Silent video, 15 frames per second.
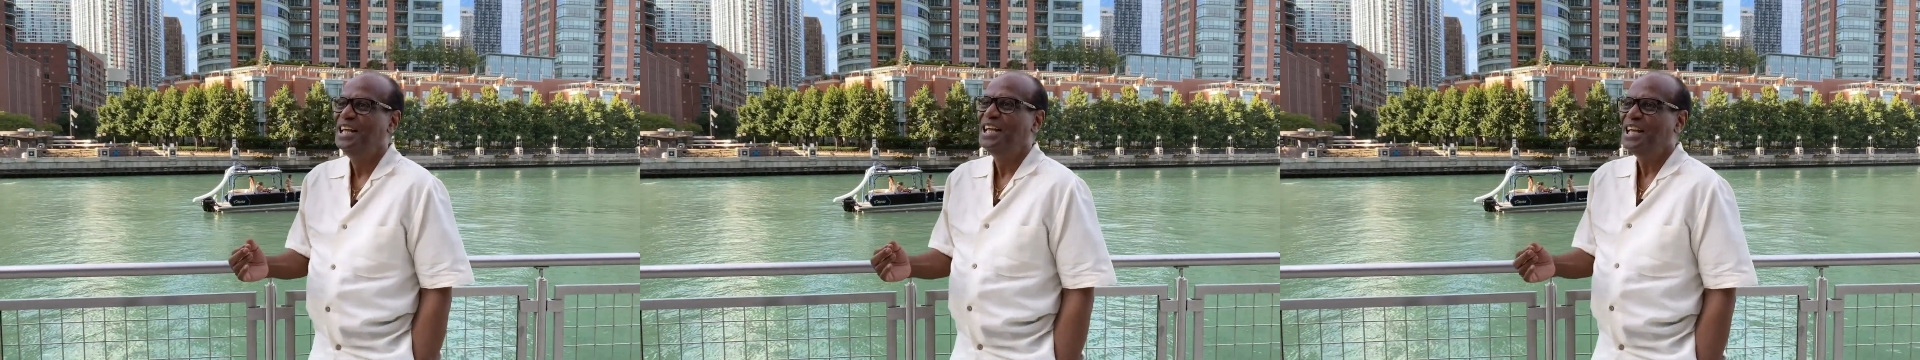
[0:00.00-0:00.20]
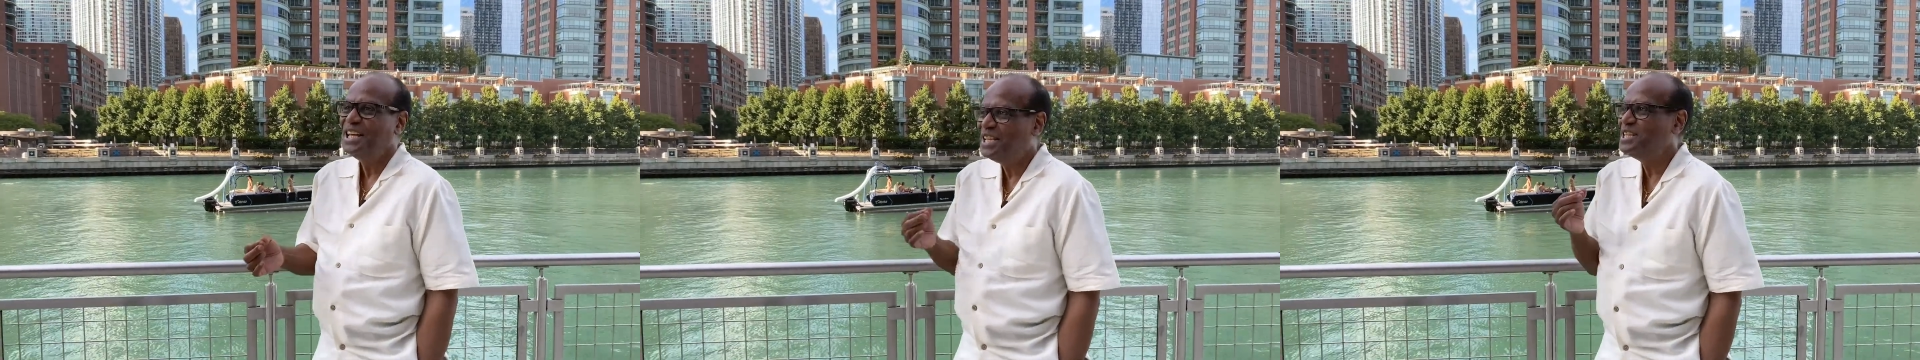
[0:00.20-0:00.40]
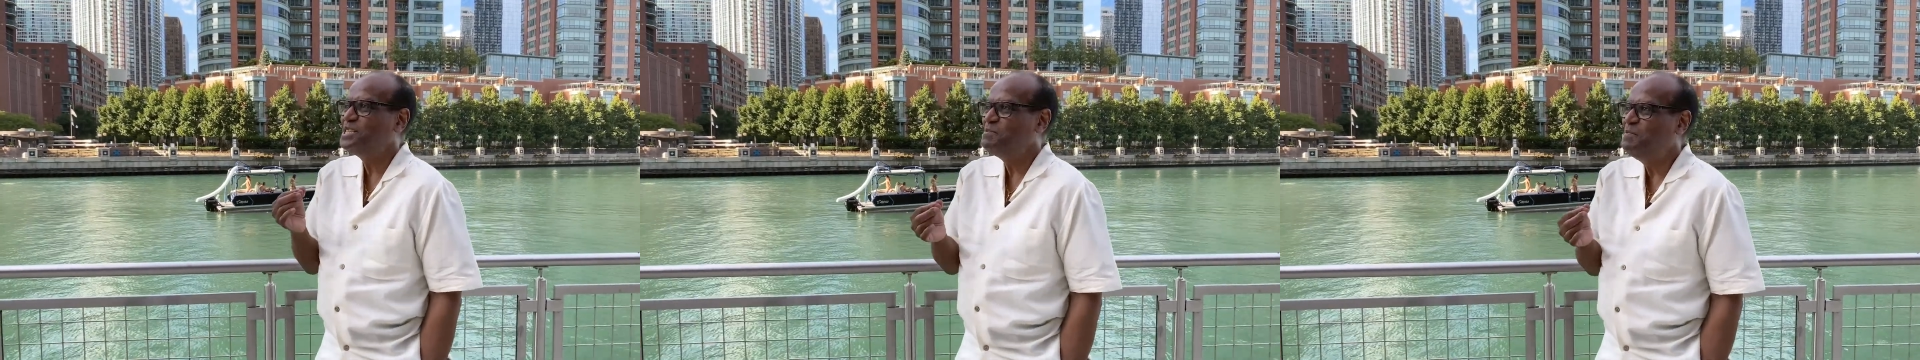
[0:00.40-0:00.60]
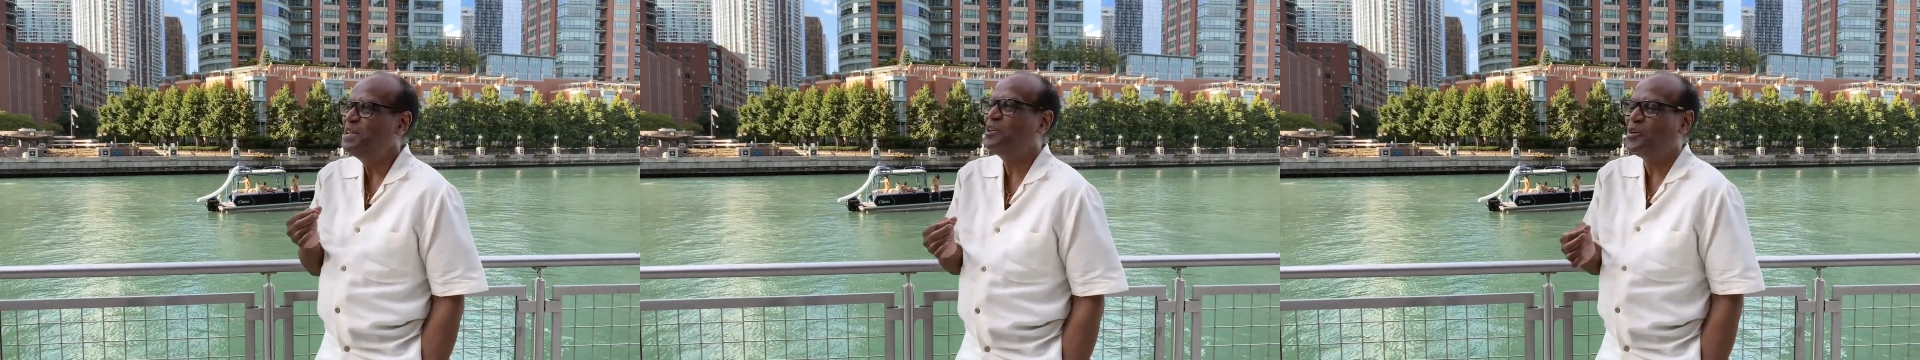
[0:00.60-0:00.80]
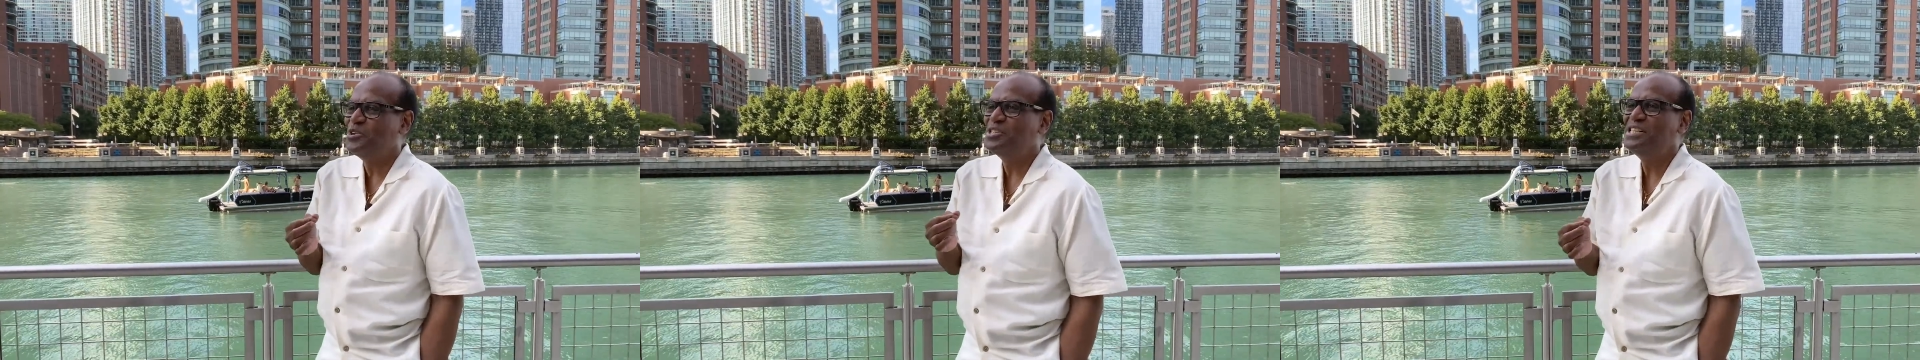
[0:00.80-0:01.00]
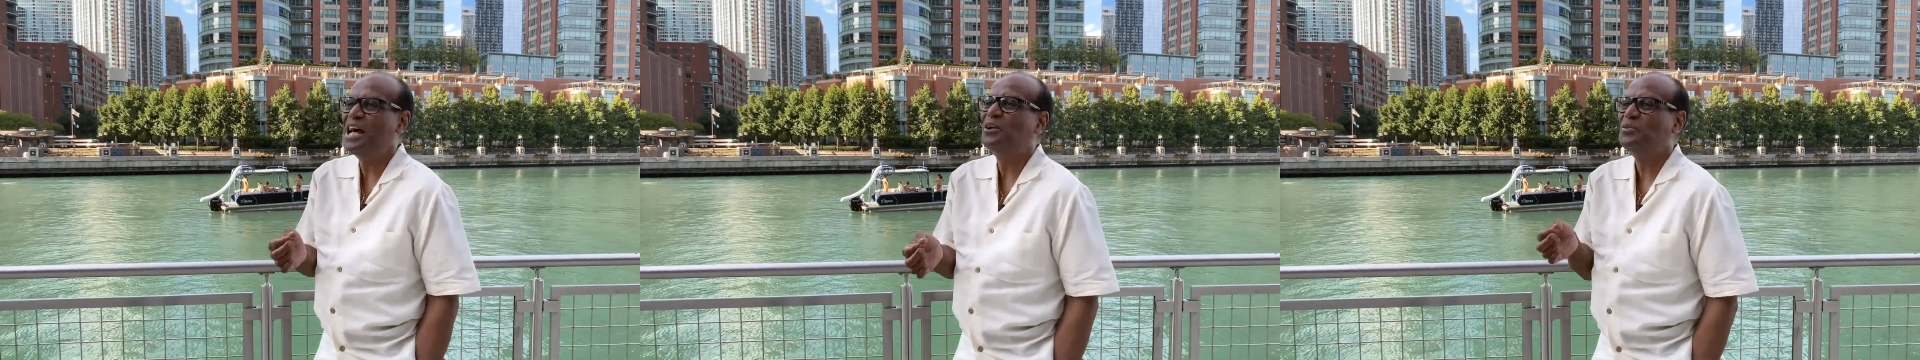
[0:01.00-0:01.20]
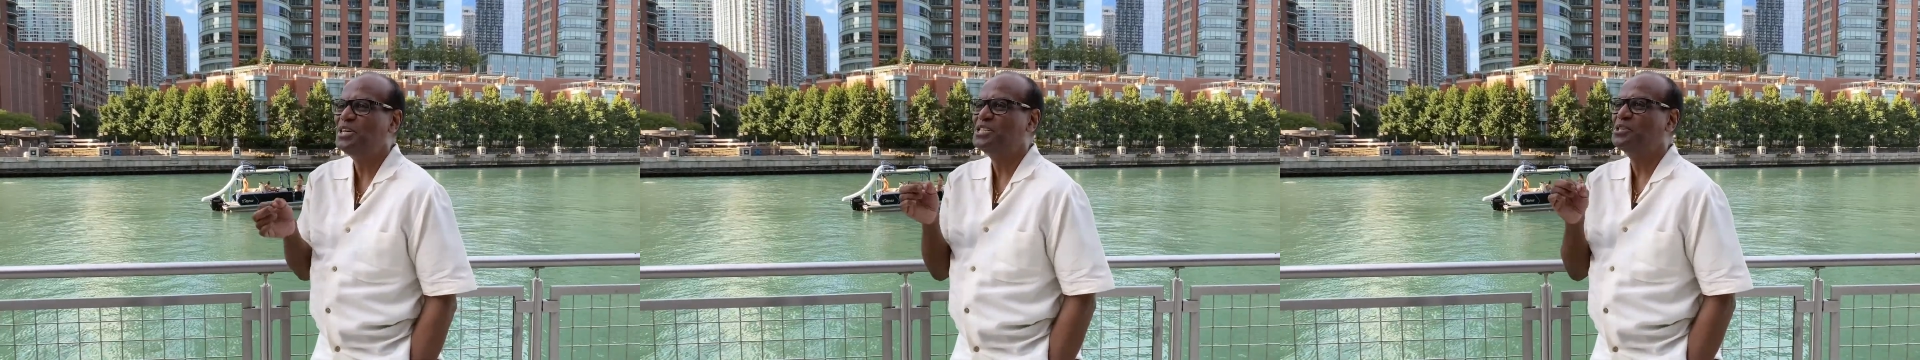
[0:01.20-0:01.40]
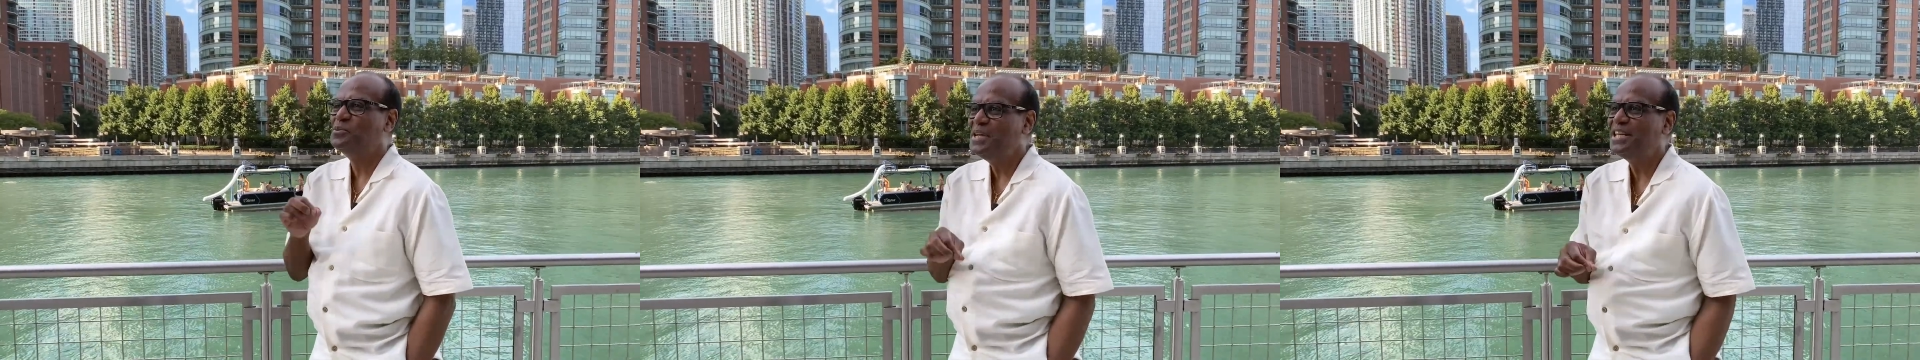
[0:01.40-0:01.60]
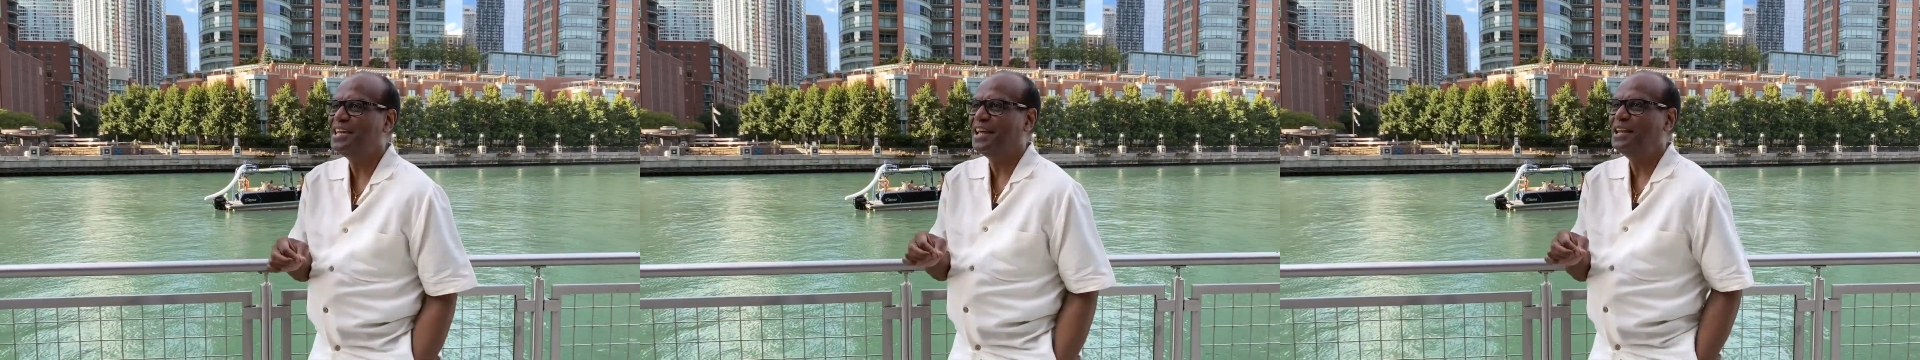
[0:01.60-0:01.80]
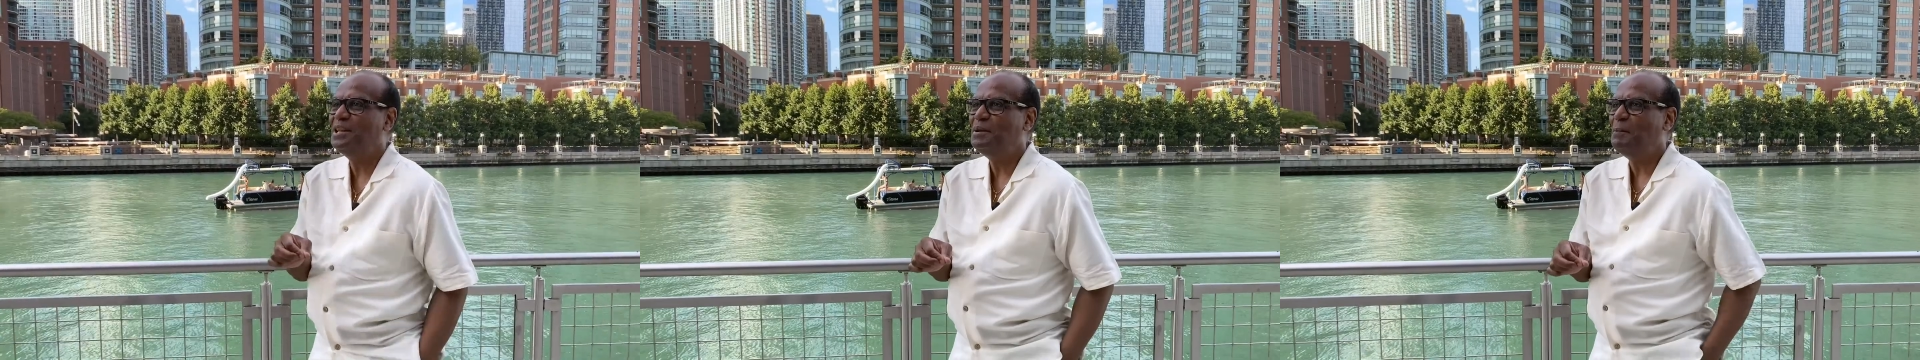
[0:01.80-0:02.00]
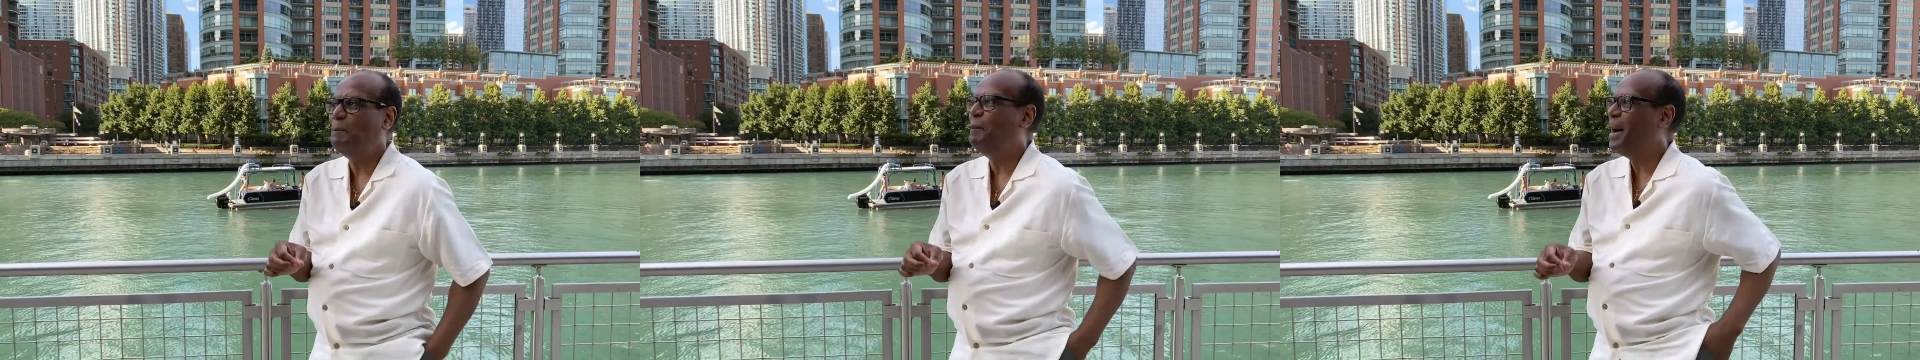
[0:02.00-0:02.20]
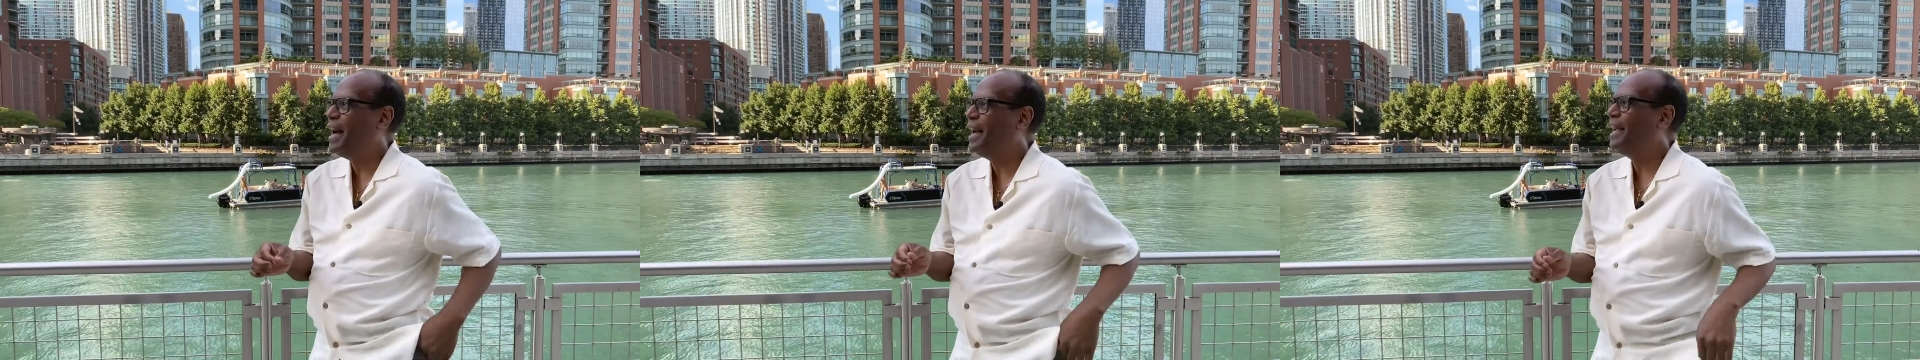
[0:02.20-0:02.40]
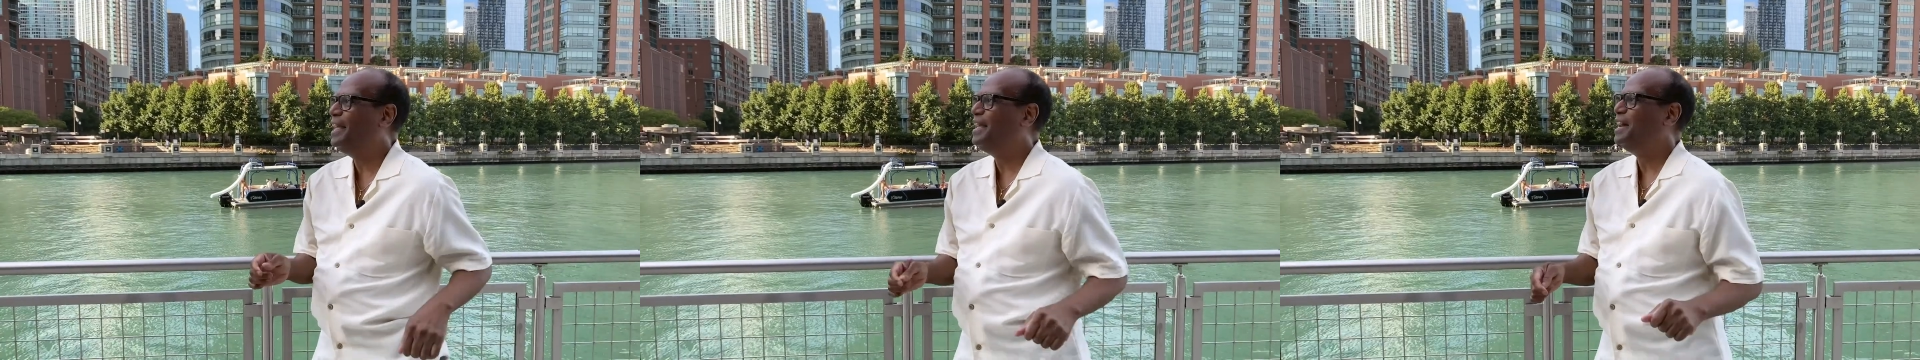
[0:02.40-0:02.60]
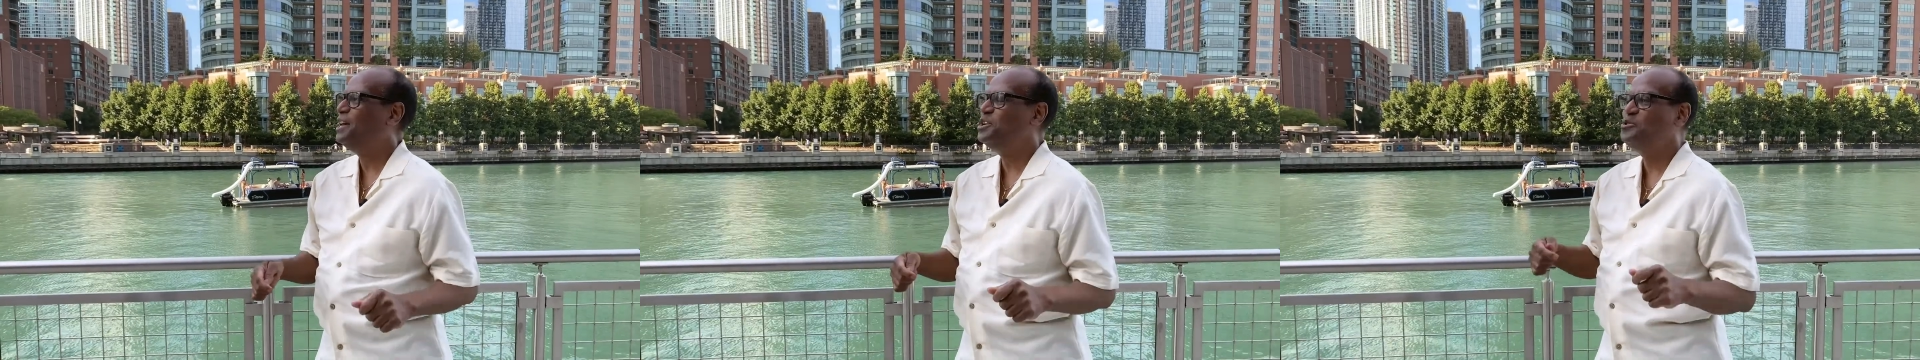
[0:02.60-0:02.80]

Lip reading: It is because that was written by